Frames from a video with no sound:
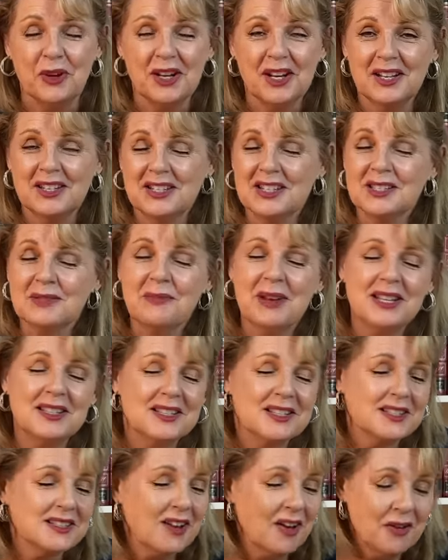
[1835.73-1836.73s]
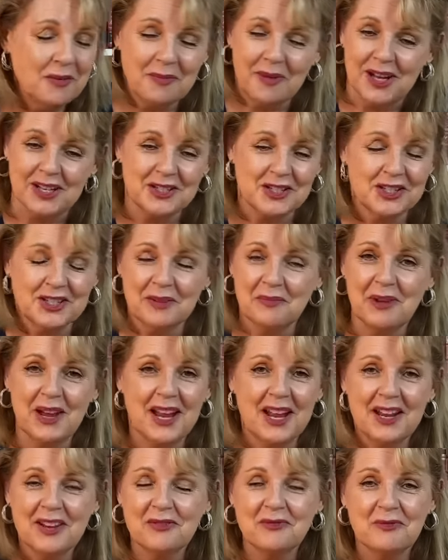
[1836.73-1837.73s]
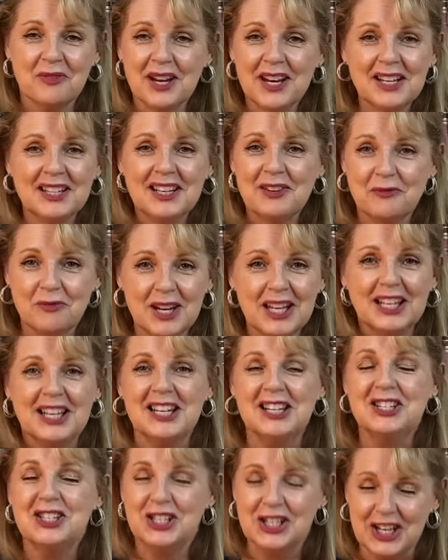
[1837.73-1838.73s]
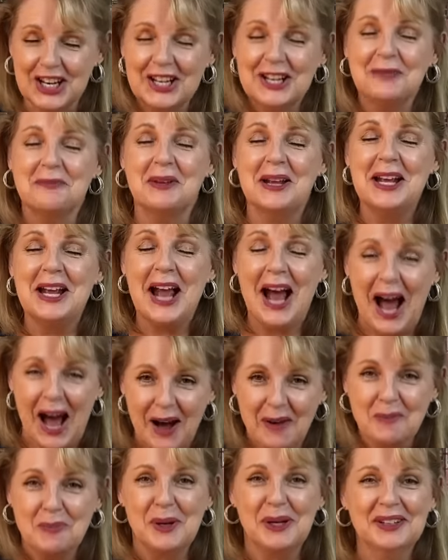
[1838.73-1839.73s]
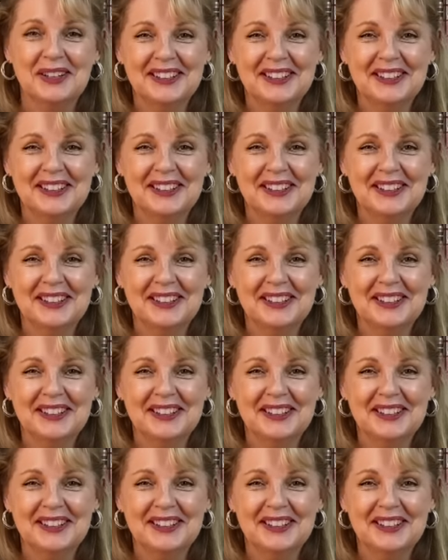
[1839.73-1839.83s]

It just meant so much to me. It really, really cheered me up.